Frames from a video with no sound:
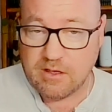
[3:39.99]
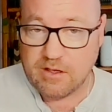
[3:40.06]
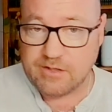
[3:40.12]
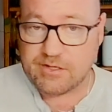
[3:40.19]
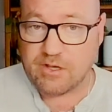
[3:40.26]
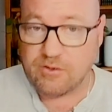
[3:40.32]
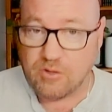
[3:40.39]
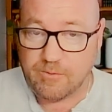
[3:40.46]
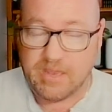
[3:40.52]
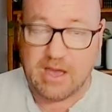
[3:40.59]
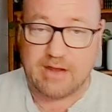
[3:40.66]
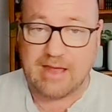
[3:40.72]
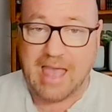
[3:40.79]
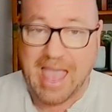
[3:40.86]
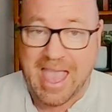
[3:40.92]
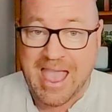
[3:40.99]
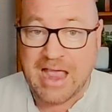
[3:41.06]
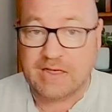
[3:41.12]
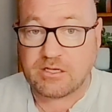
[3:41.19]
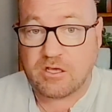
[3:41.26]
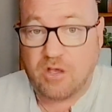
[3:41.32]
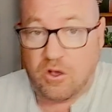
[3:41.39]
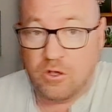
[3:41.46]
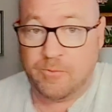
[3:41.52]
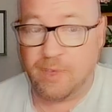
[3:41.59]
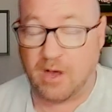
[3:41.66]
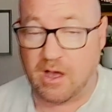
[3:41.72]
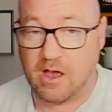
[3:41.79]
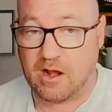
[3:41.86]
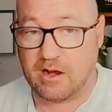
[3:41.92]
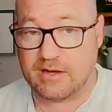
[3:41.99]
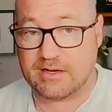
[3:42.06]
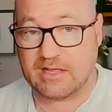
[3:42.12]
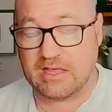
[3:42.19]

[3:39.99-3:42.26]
So you'll be able to at Copilot